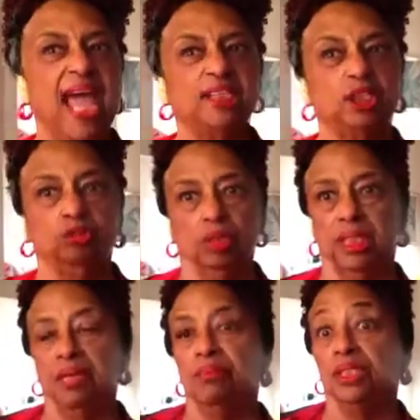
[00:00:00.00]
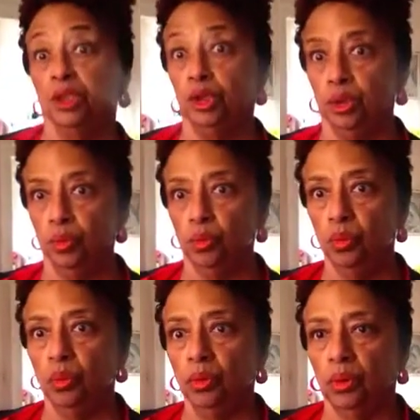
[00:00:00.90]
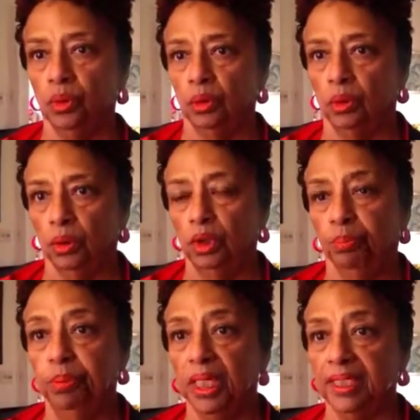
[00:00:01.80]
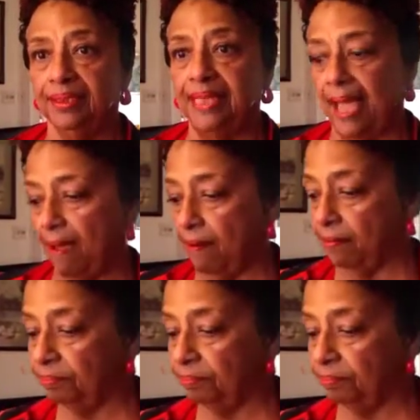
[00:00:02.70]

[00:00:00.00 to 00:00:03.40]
extra they must do to pull us down.